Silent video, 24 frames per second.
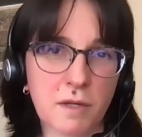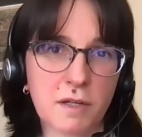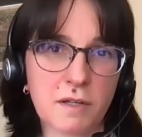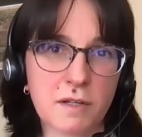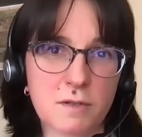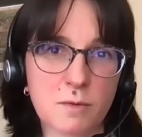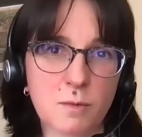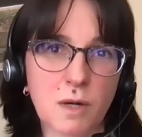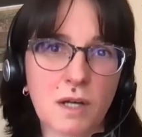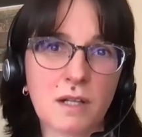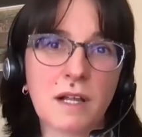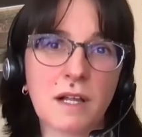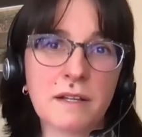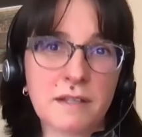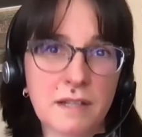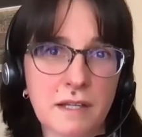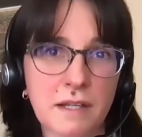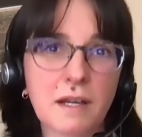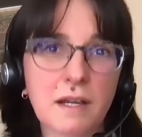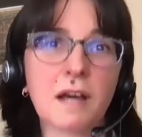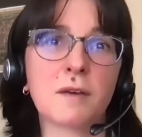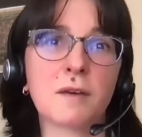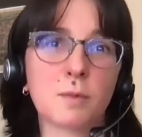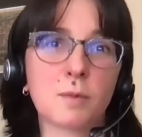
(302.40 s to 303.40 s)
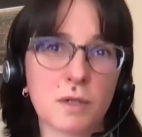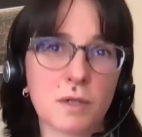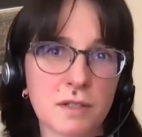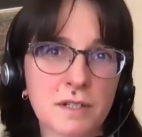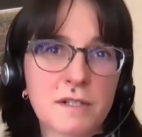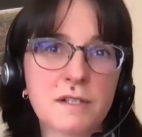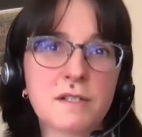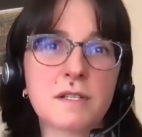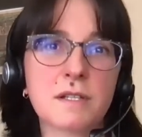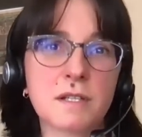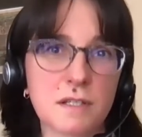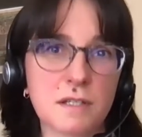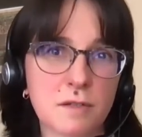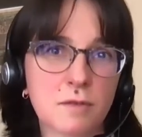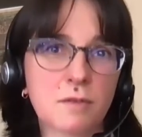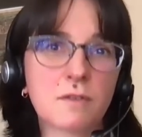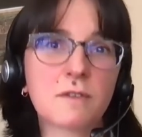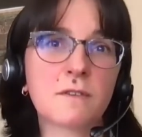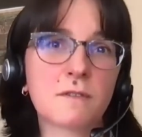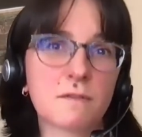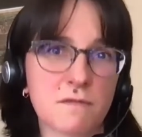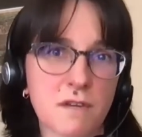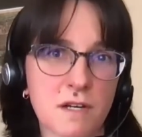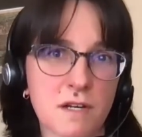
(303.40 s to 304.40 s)
as well, I think I will continue
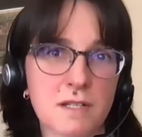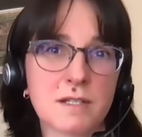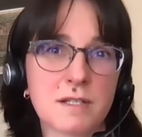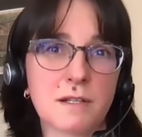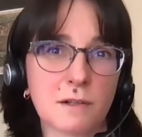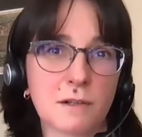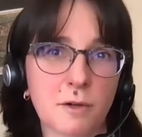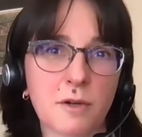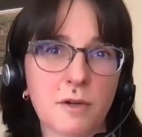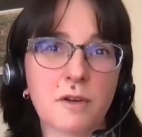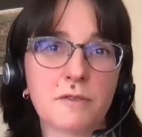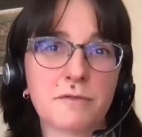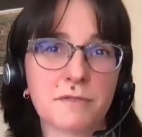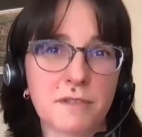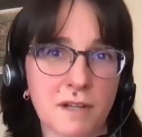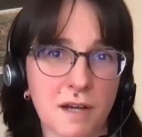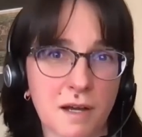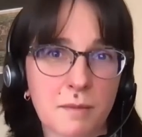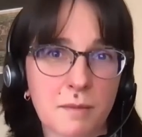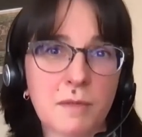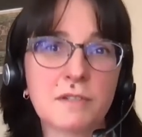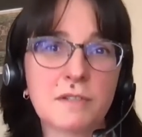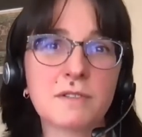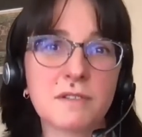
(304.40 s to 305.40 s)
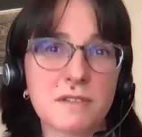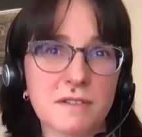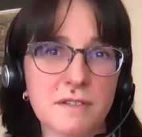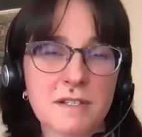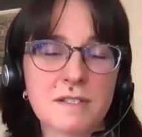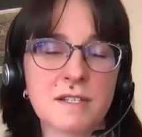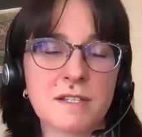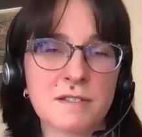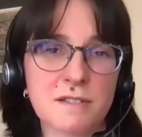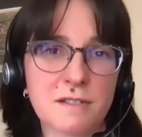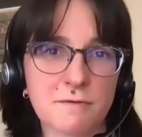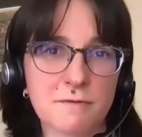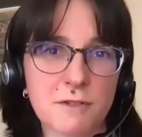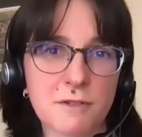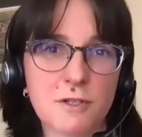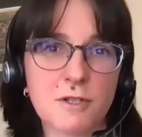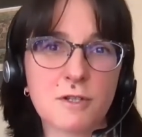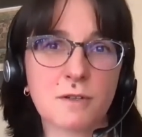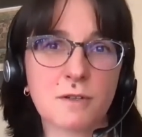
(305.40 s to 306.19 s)
to invest a lot of time in these individual